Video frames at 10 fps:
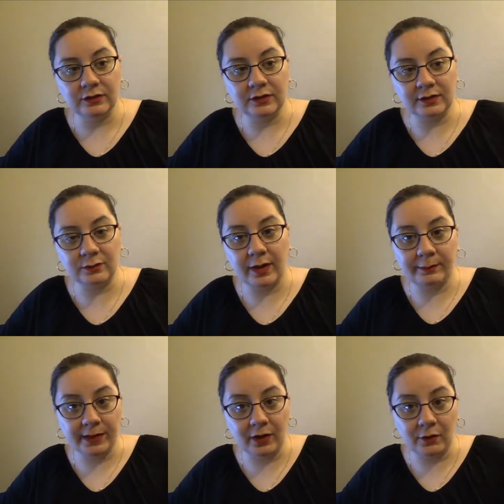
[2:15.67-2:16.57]
that's why
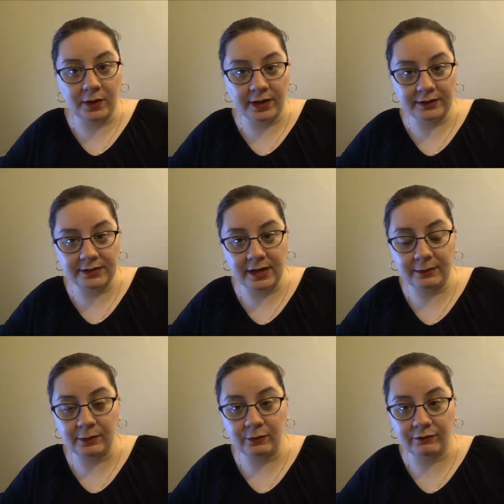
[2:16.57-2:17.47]
Minho and
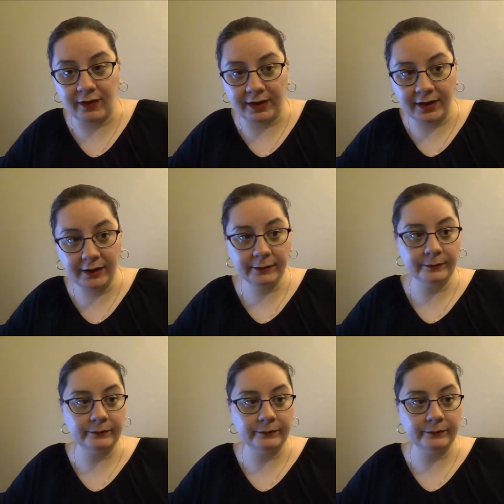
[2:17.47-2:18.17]
Taemin were fighting.